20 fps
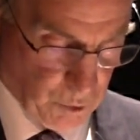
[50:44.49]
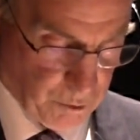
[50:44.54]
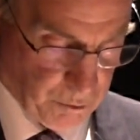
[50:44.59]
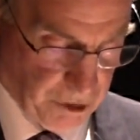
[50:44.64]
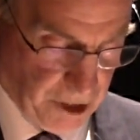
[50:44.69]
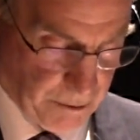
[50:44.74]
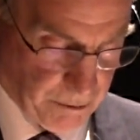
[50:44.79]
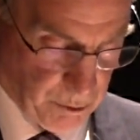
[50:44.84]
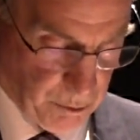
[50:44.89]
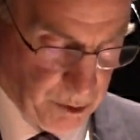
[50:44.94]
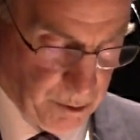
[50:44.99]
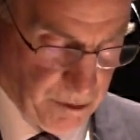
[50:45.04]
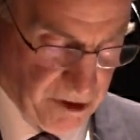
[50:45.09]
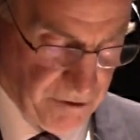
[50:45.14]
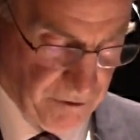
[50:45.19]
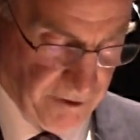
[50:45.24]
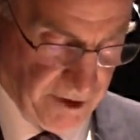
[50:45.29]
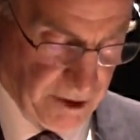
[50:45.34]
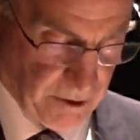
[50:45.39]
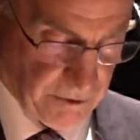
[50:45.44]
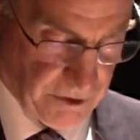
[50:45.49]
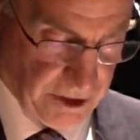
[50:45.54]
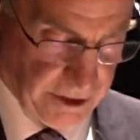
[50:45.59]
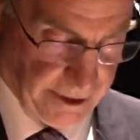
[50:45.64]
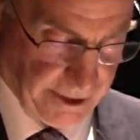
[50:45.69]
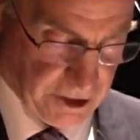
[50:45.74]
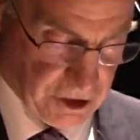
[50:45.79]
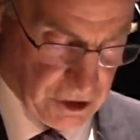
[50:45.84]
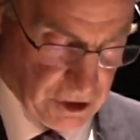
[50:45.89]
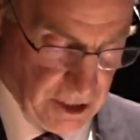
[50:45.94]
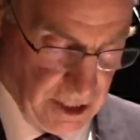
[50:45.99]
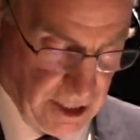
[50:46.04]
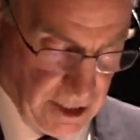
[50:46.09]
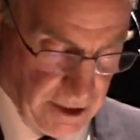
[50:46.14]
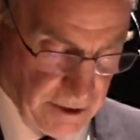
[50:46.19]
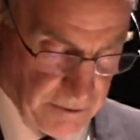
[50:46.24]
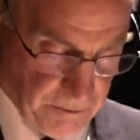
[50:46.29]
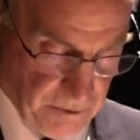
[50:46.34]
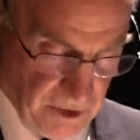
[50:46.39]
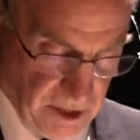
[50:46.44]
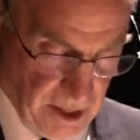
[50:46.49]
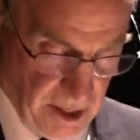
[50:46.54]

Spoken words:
would probably be found the next day.